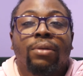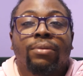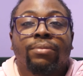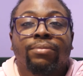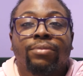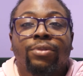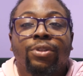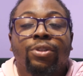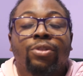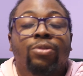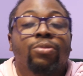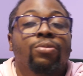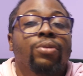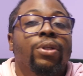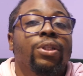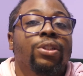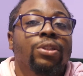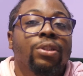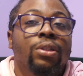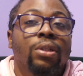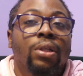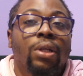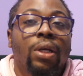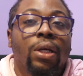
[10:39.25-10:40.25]

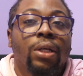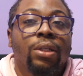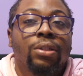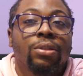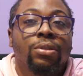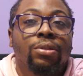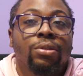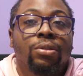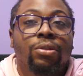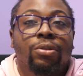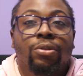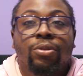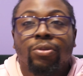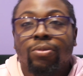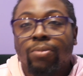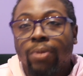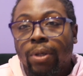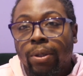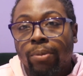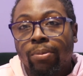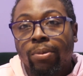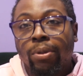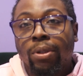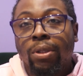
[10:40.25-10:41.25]
situation as you
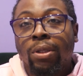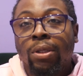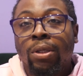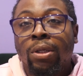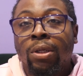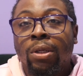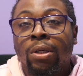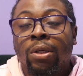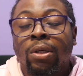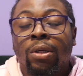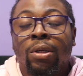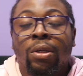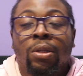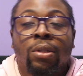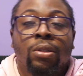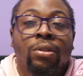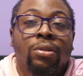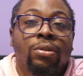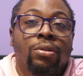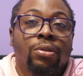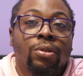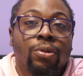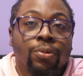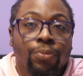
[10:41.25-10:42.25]
might be.
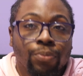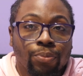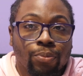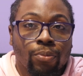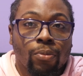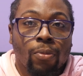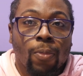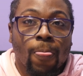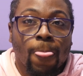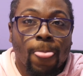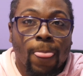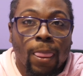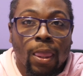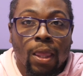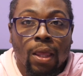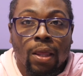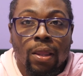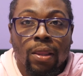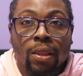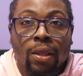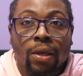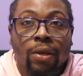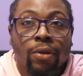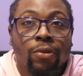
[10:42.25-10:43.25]
So
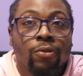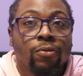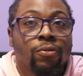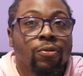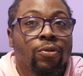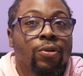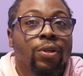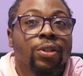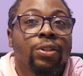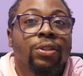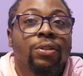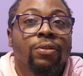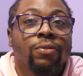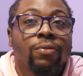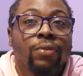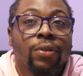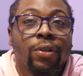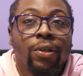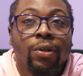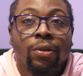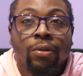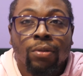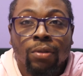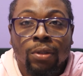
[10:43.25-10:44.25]
thank you for watching the
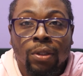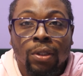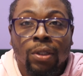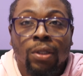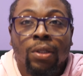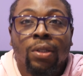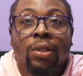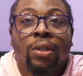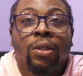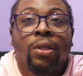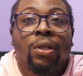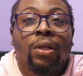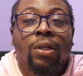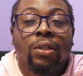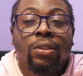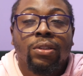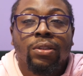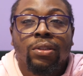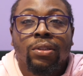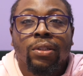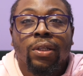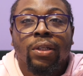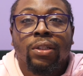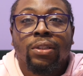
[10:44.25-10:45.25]
video.
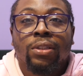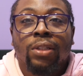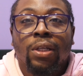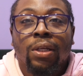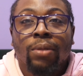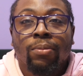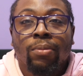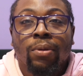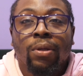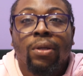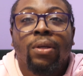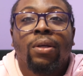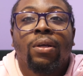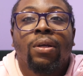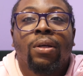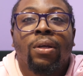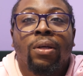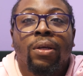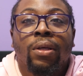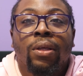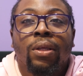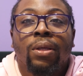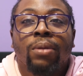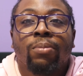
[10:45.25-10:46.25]
Until next time,
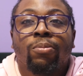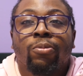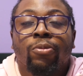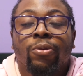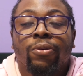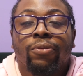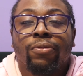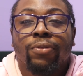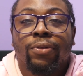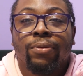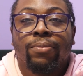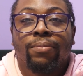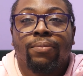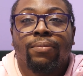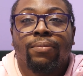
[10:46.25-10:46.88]
keep reefing.